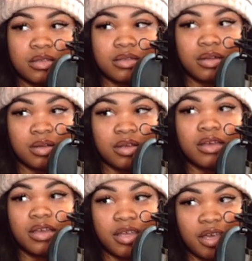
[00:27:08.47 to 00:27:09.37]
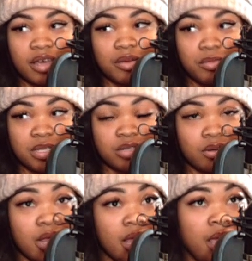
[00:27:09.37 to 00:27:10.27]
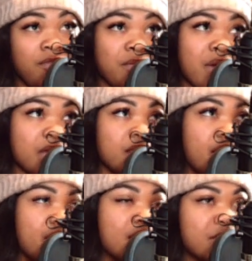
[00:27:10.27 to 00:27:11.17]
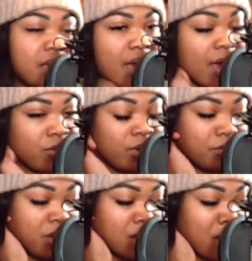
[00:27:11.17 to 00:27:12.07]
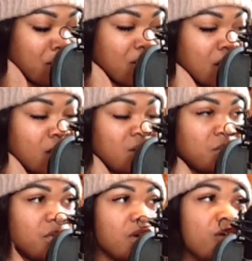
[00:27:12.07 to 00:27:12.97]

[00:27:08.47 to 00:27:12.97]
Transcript: Mm -hmm. Yeah, but you know, even back then, I think I, we, me and my mom,